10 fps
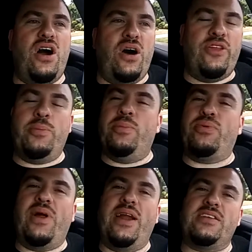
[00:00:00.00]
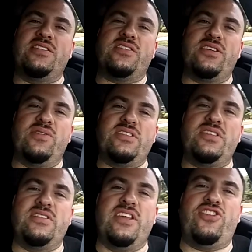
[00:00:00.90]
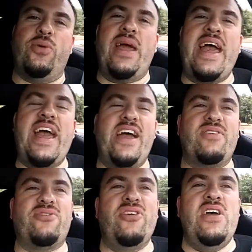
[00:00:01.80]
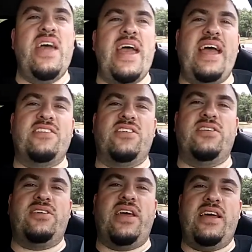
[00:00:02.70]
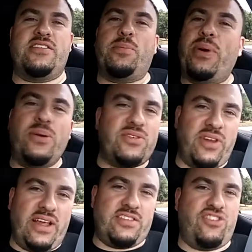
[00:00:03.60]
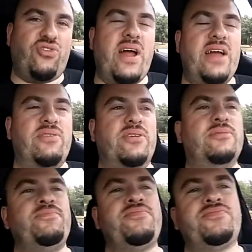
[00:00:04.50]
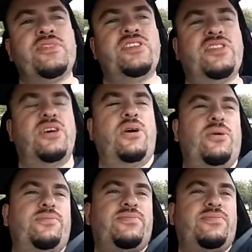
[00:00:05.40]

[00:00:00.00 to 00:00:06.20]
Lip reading: other products and services that you have as a person, as a driver. So